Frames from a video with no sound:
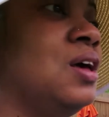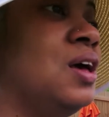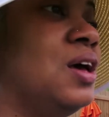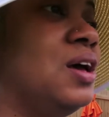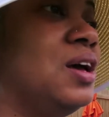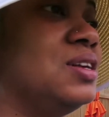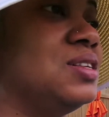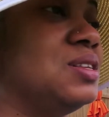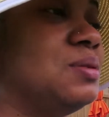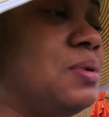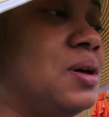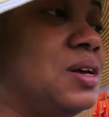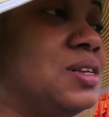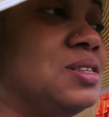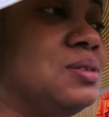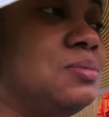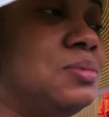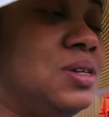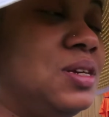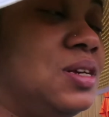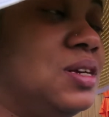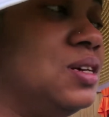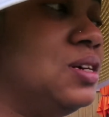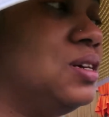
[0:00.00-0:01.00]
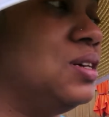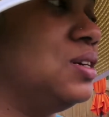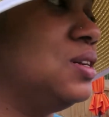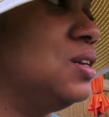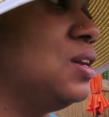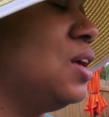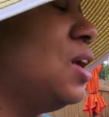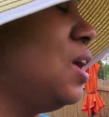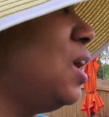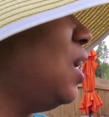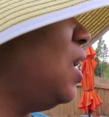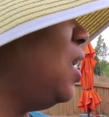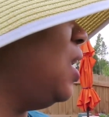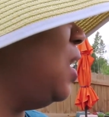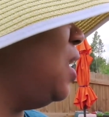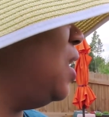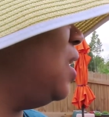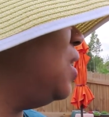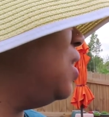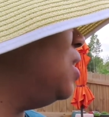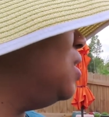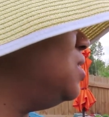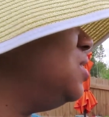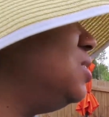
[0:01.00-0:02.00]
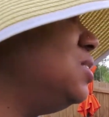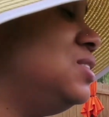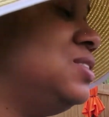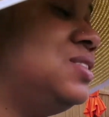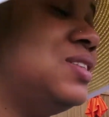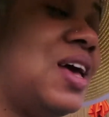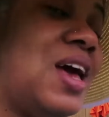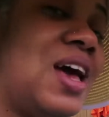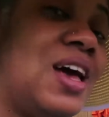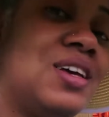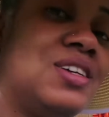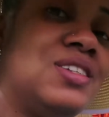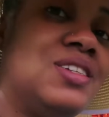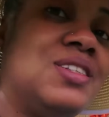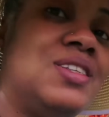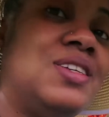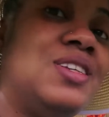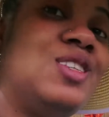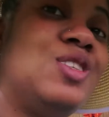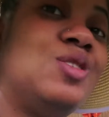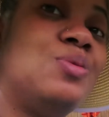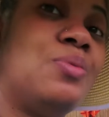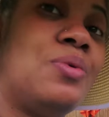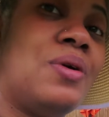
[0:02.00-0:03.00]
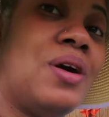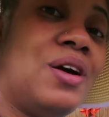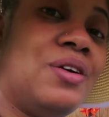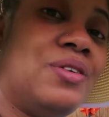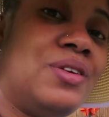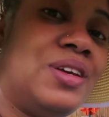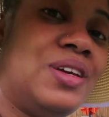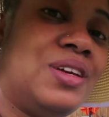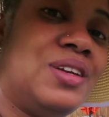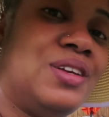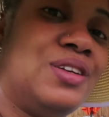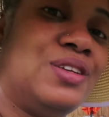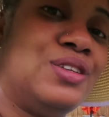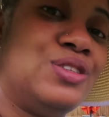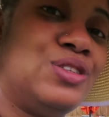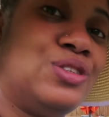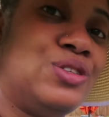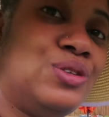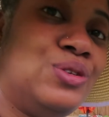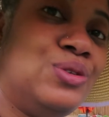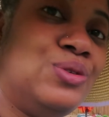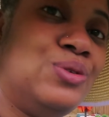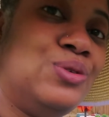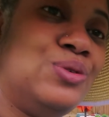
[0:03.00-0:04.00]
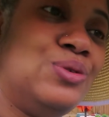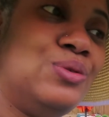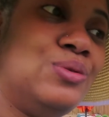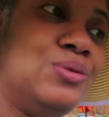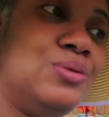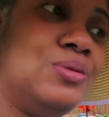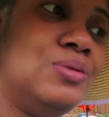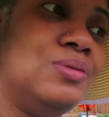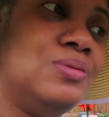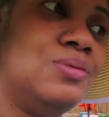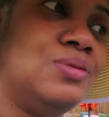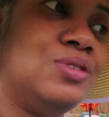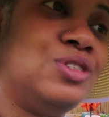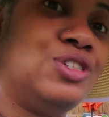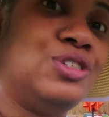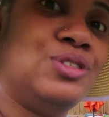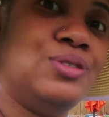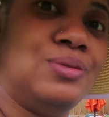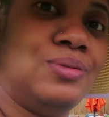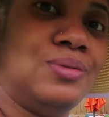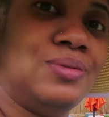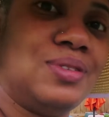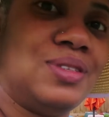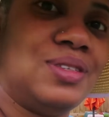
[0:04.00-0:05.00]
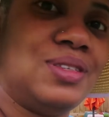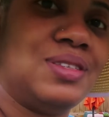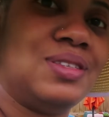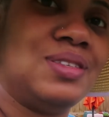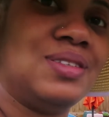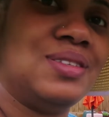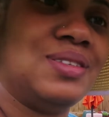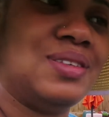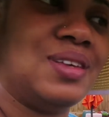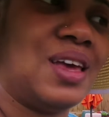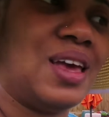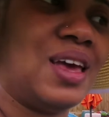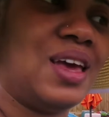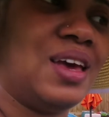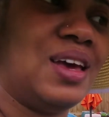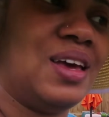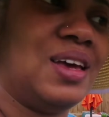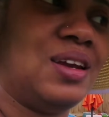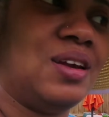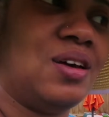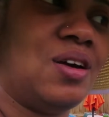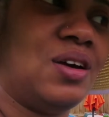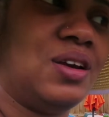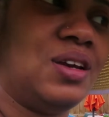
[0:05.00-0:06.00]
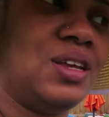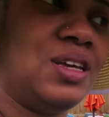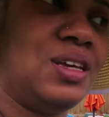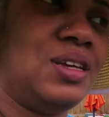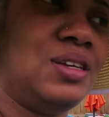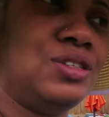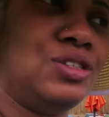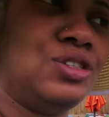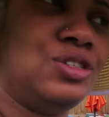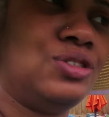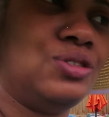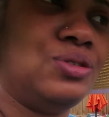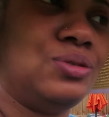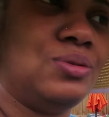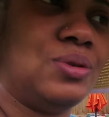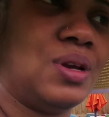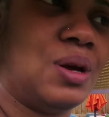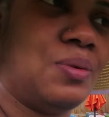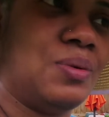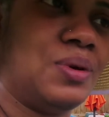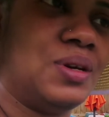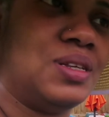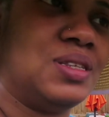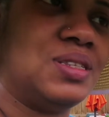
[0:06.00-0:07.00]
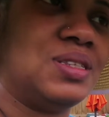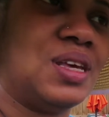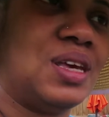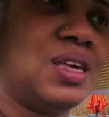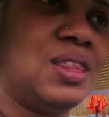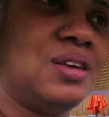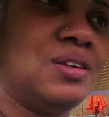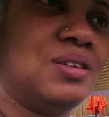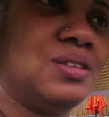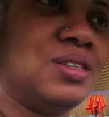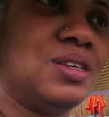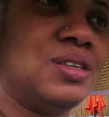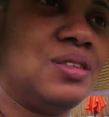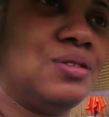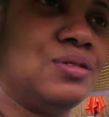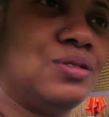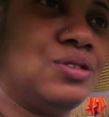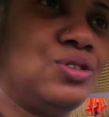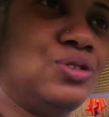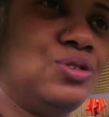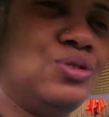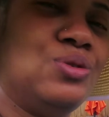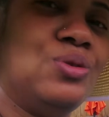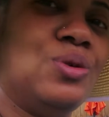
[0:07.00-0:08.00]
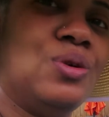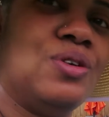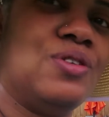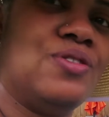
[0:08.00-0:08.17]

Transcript: as I possibly could. and she's actually sprouted 2 shoots, and on each shoot I want to say there's either 2 or